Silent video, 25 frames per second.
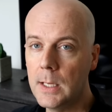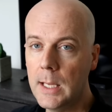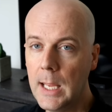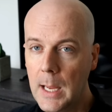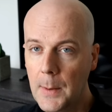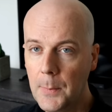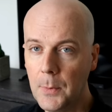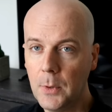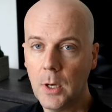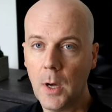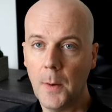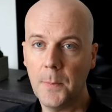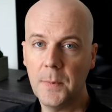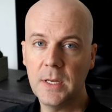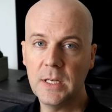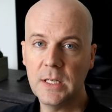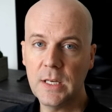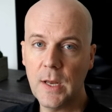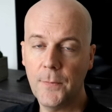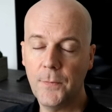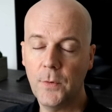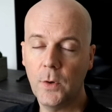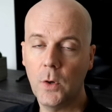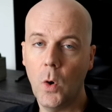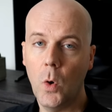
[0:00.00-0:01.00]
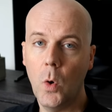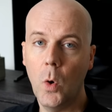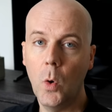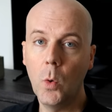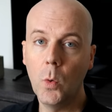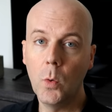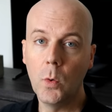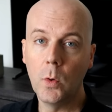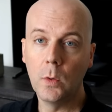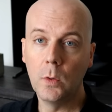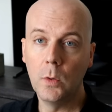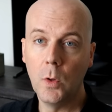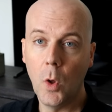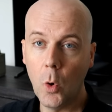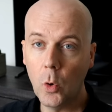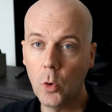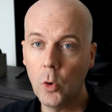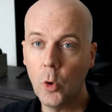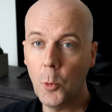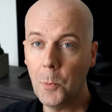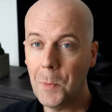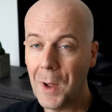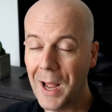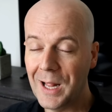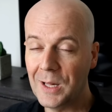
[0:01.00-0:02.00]
Cable companies have to go
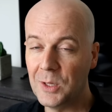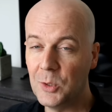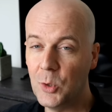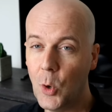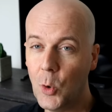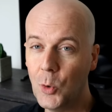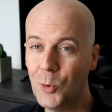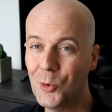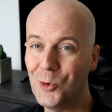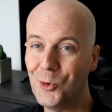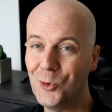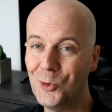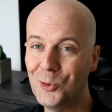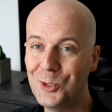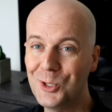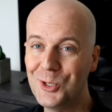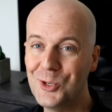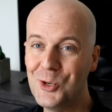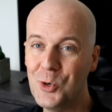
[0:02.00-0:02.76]
local by local